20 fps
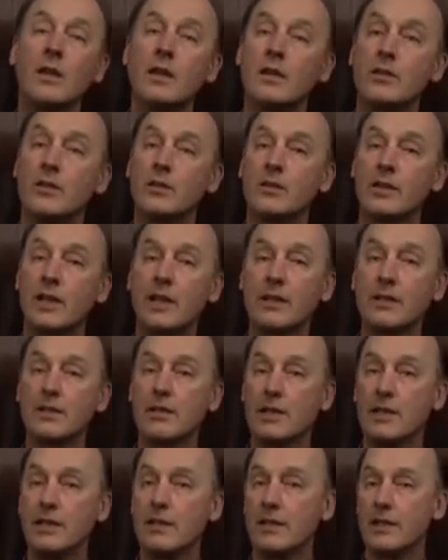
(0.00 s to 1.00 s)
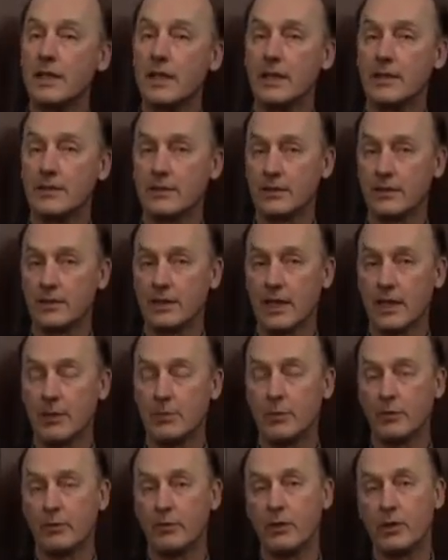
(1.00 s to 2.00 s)
The title indicates the
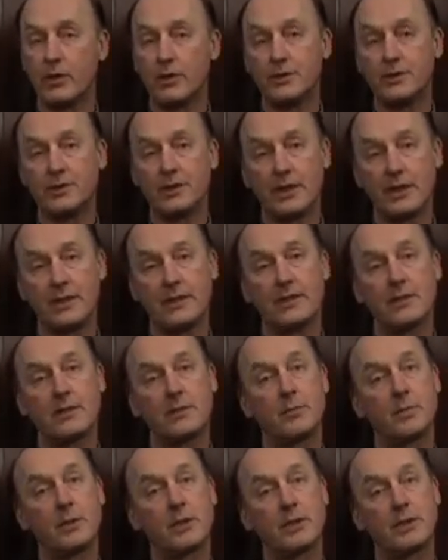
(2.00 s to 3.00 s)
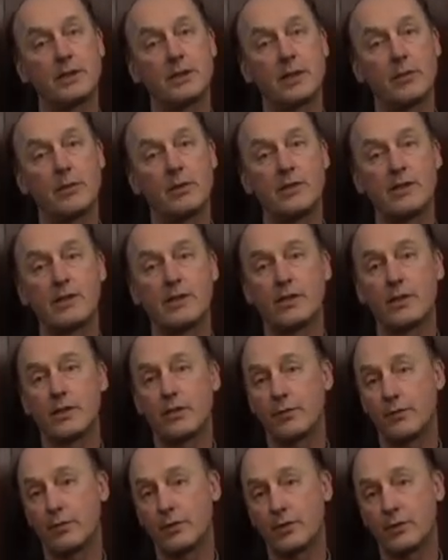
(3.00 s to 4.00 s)
type of contents, but I will
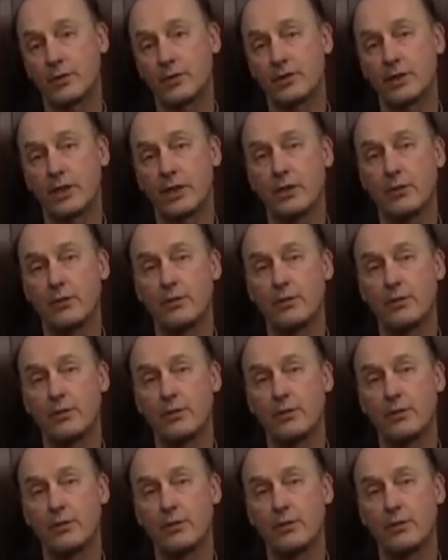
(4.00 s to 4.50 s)
first say a